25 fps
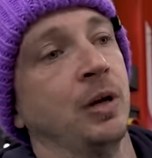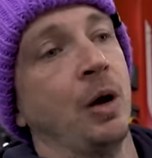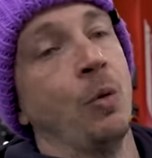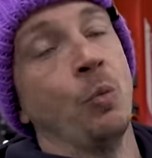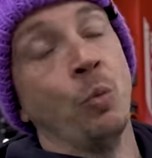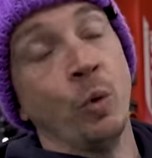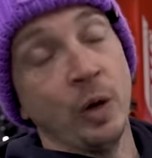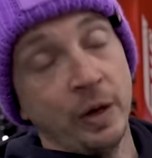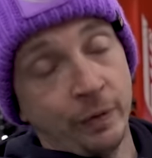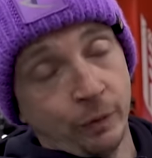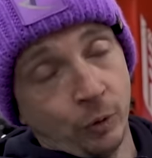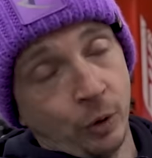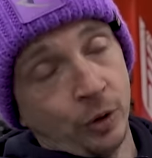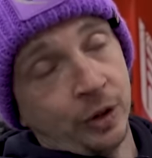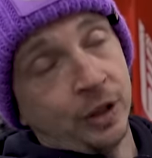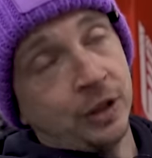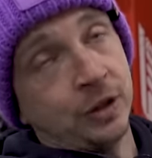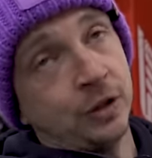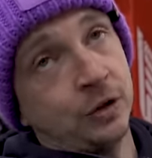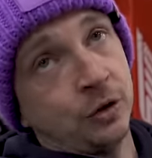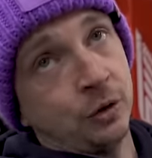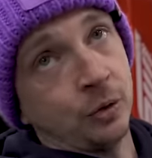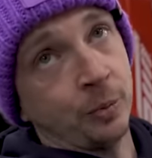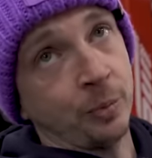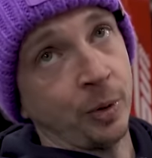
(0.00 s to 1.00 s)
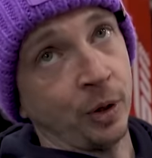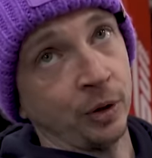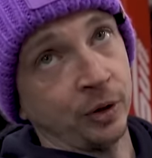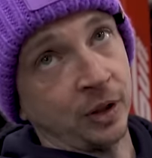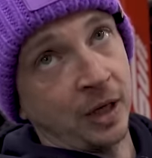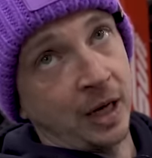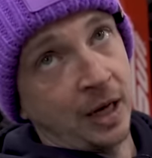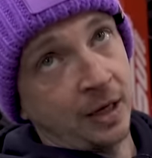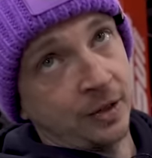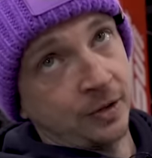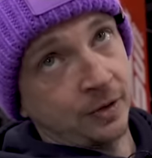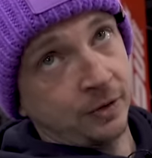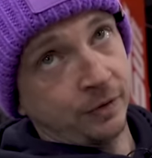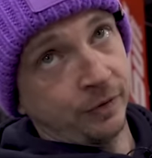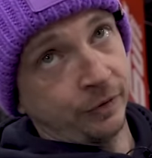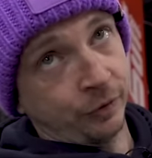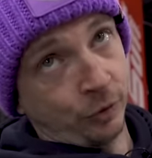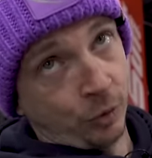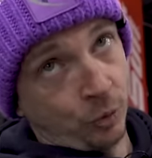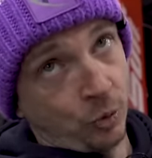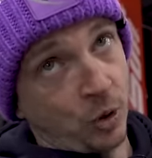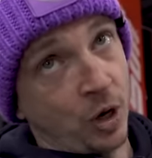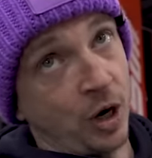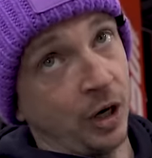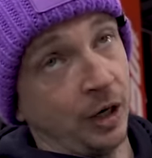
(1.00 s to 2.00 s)
and we've wanted to do a podcast for
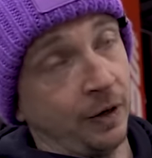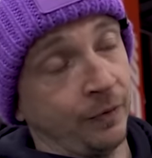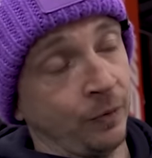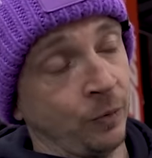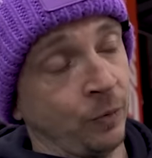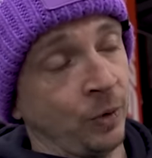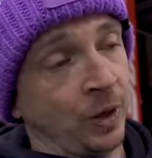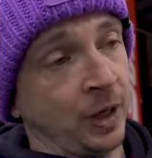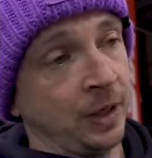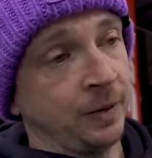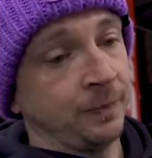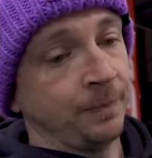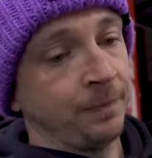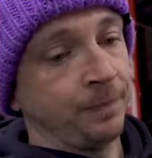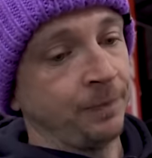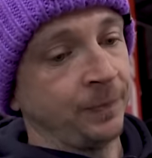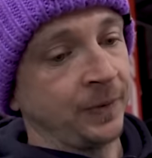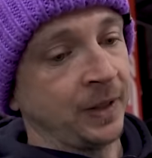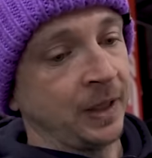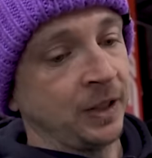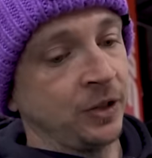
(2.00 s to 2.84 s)
a while, haven't we? Yep.